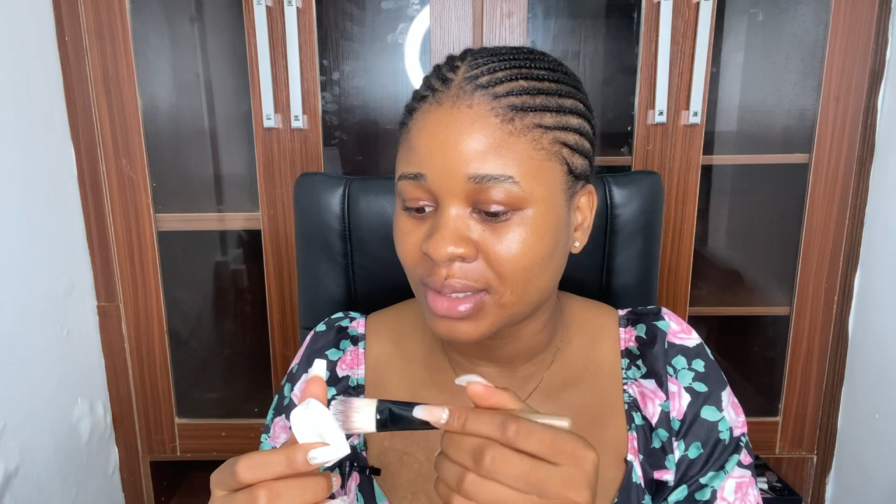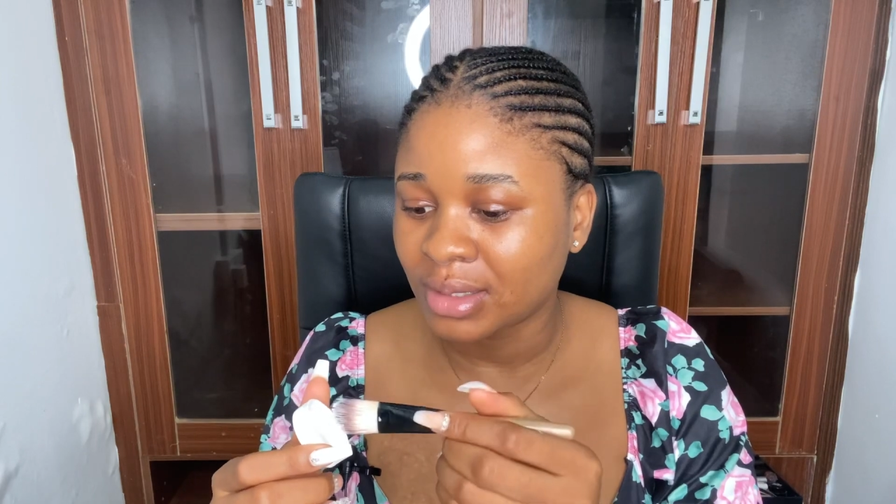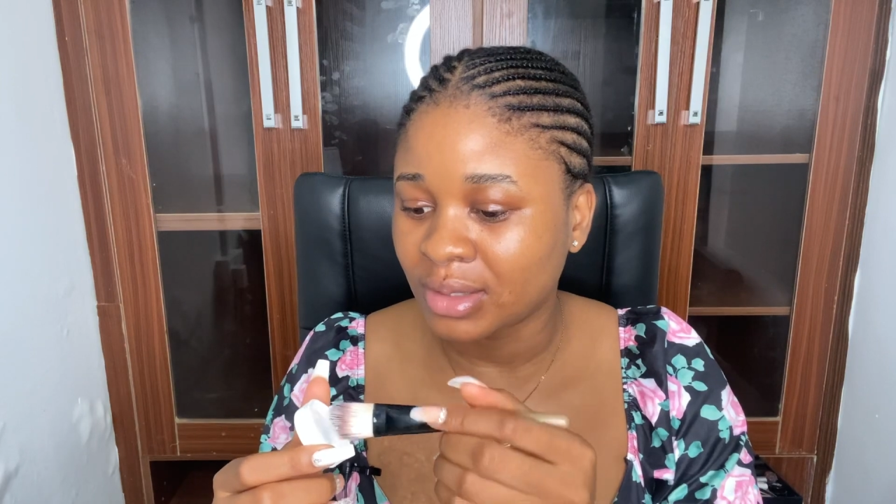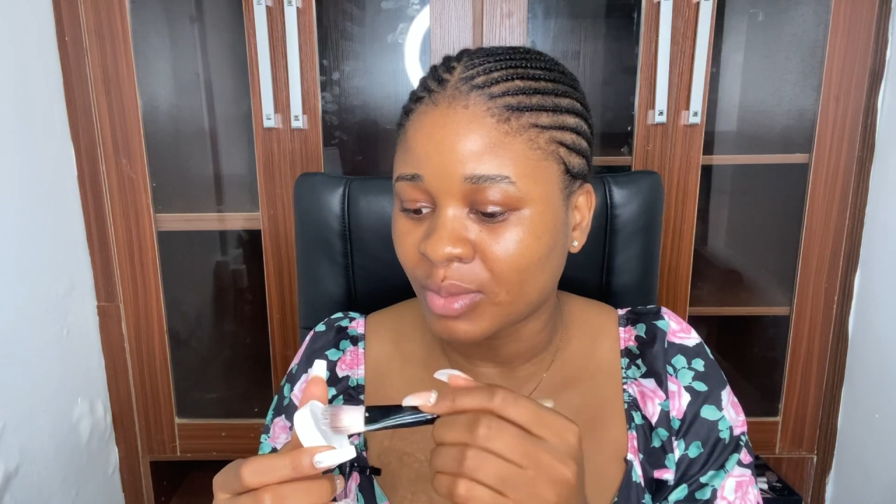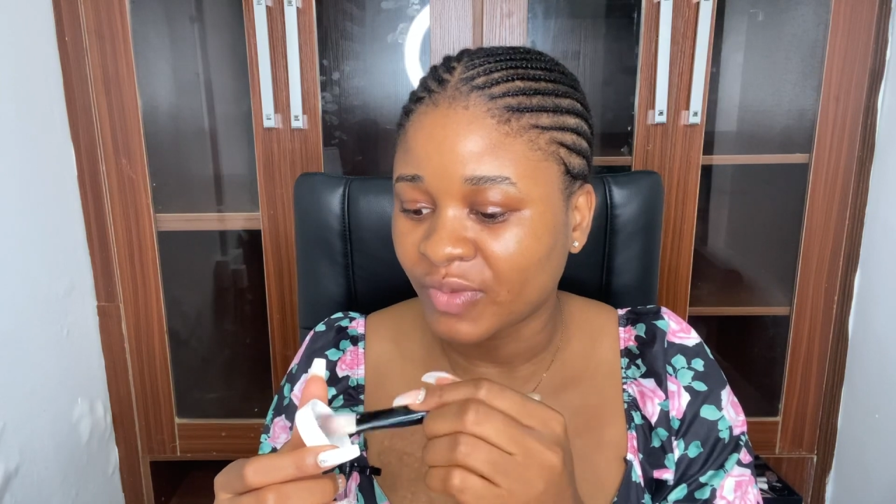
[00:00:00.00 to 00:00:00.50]

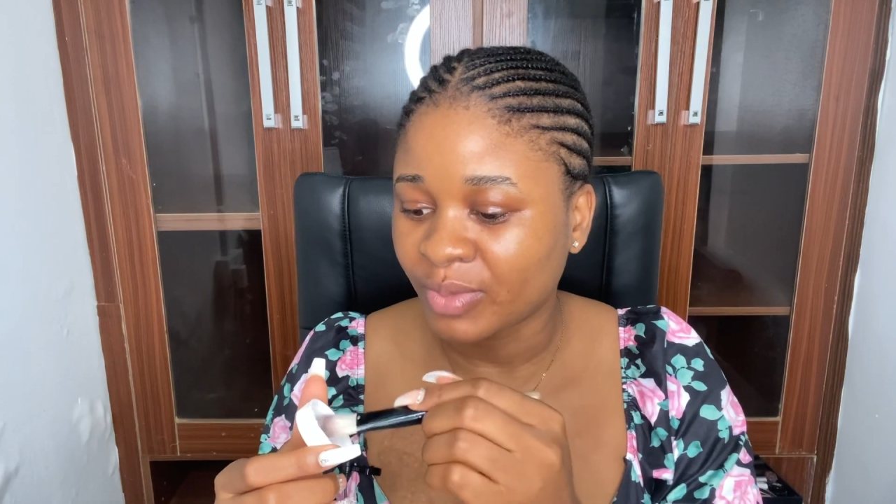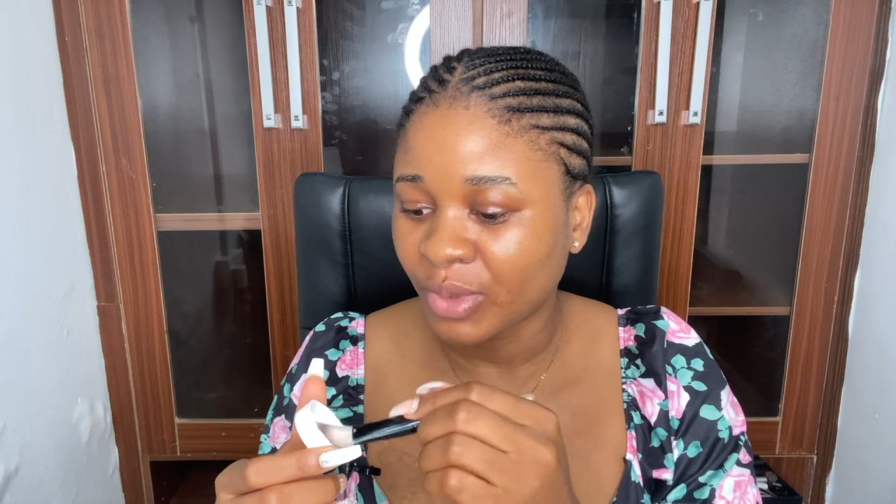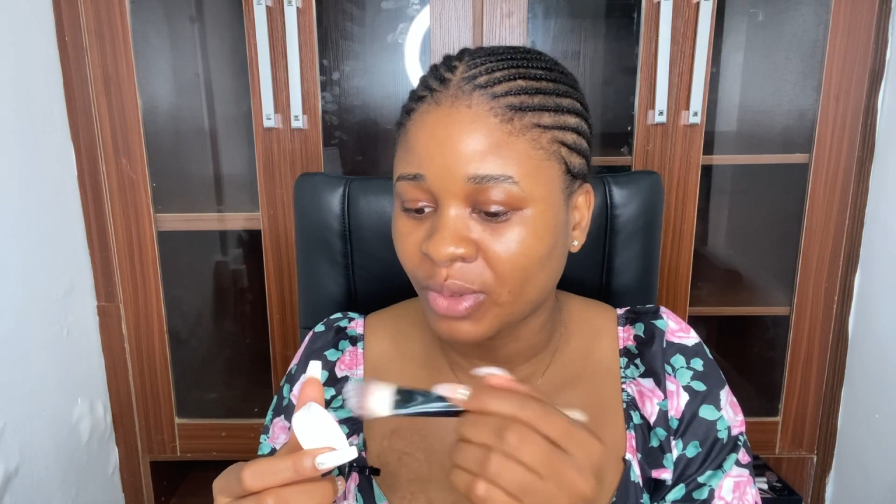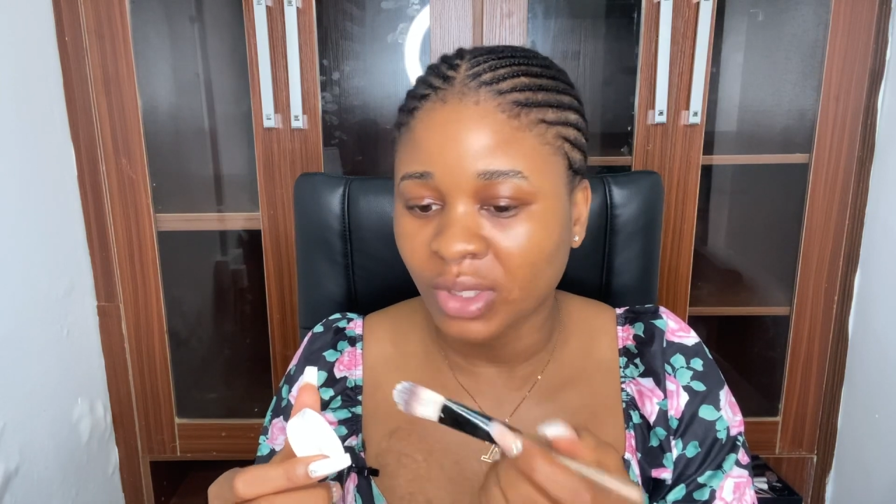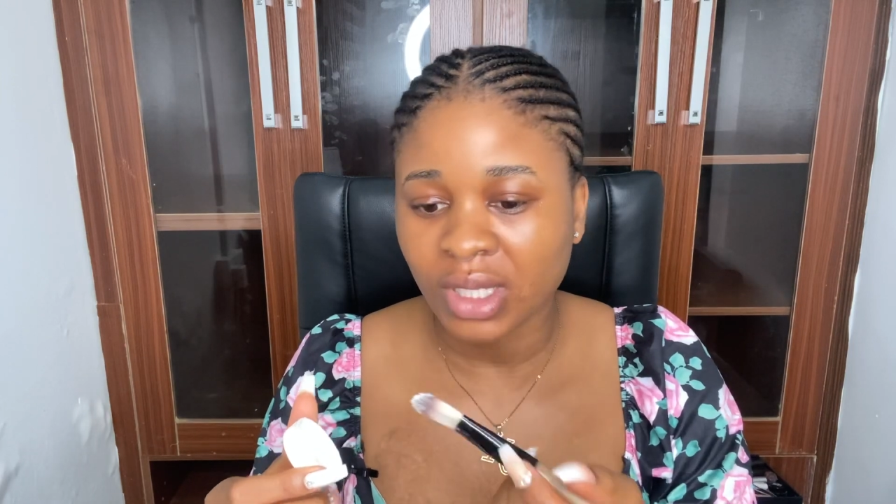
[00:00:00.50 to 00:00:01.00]
some of the
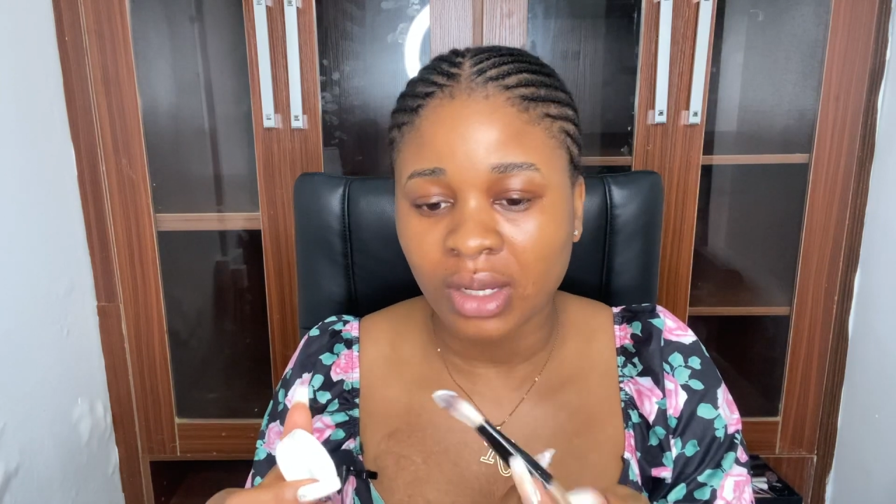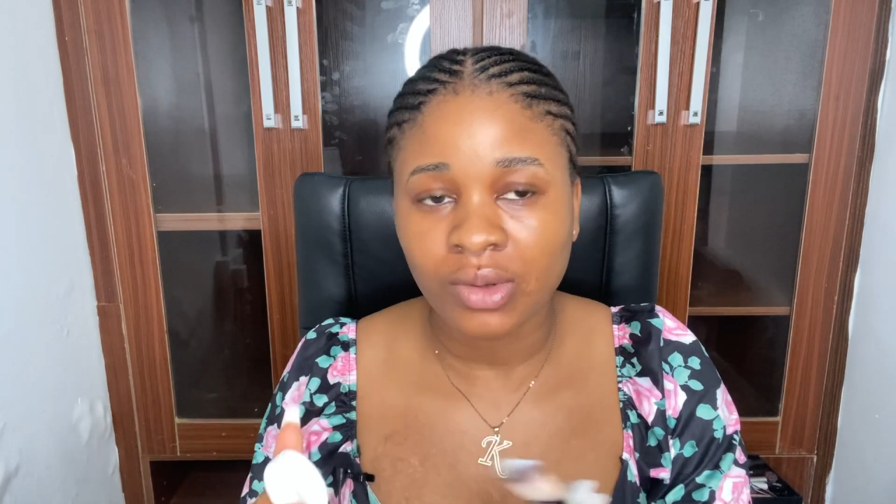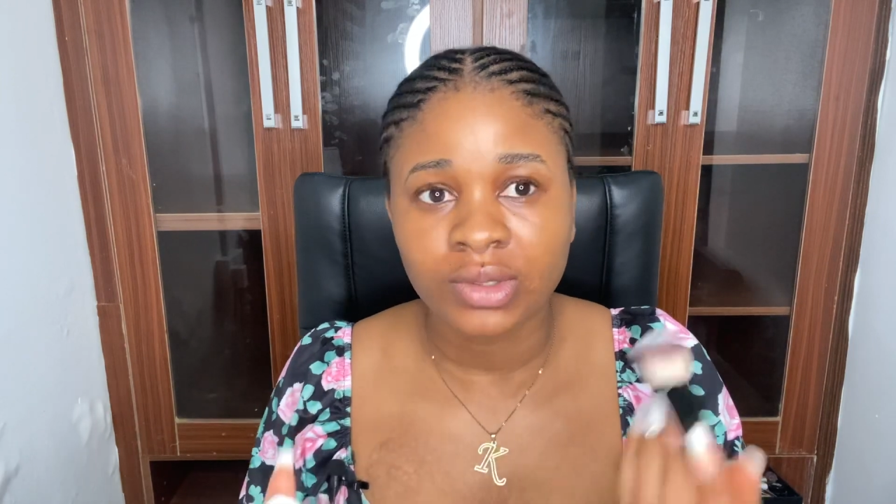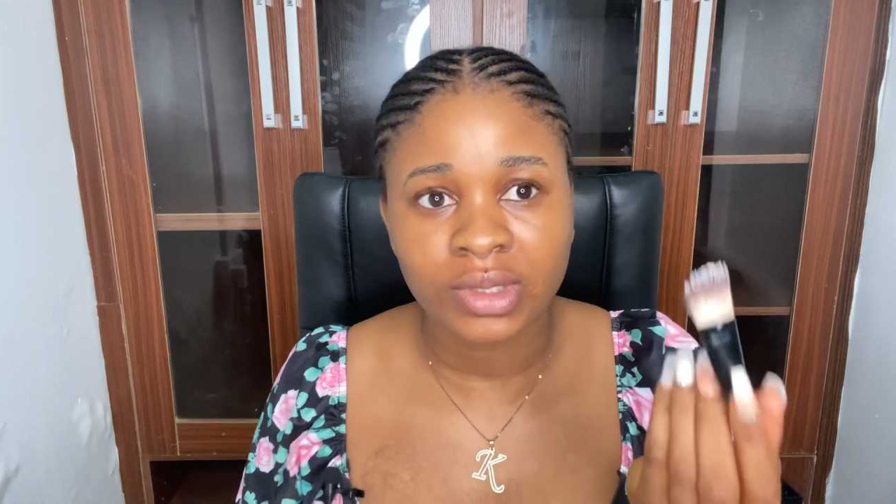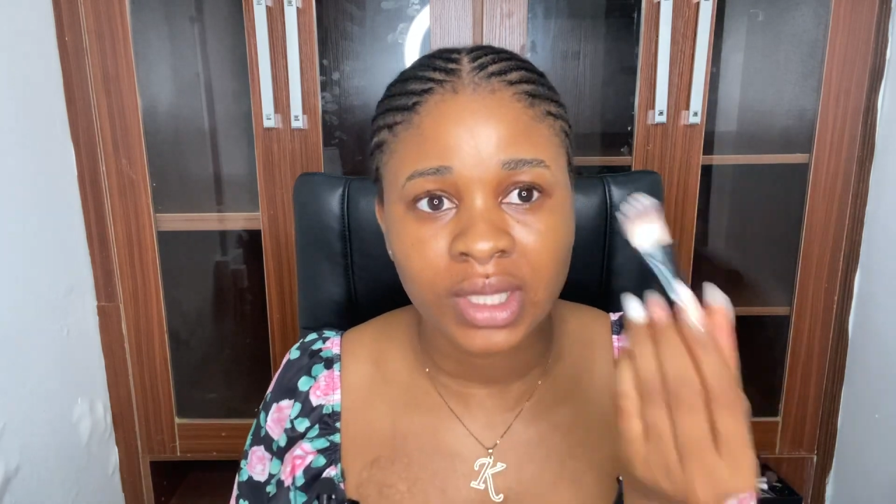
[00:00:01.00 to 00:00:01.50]
product that
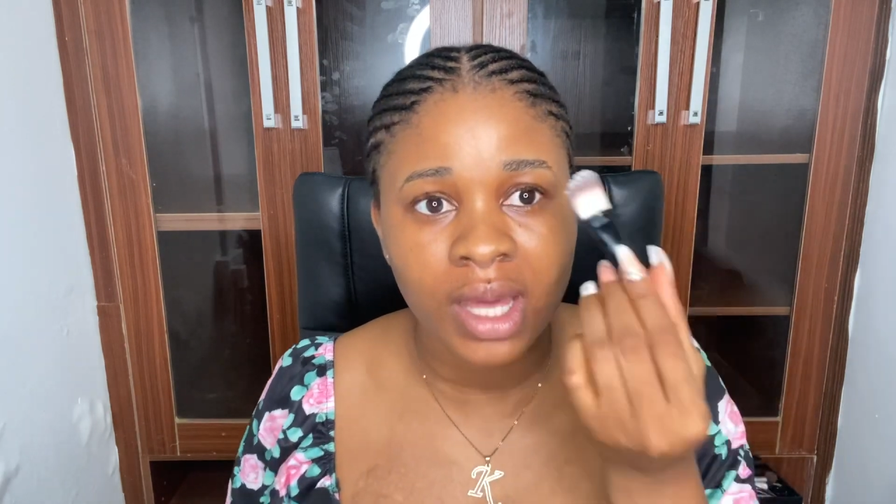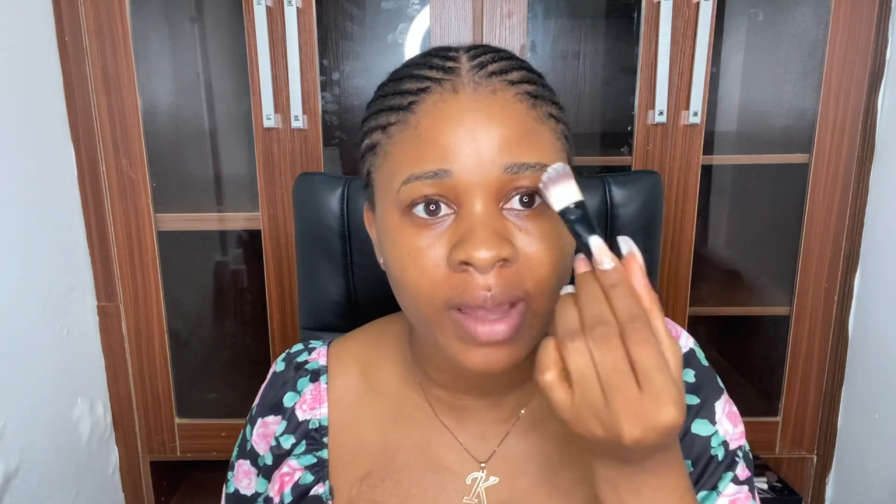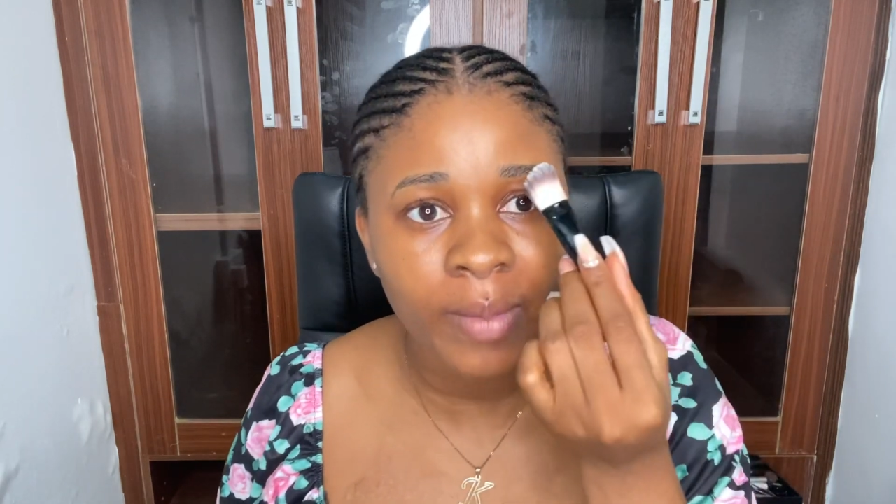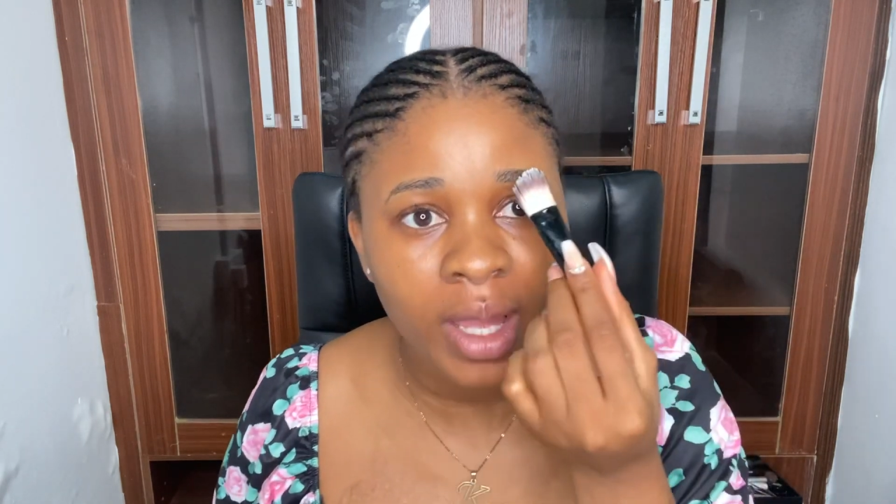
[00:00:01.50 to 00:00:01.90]
got on the cap,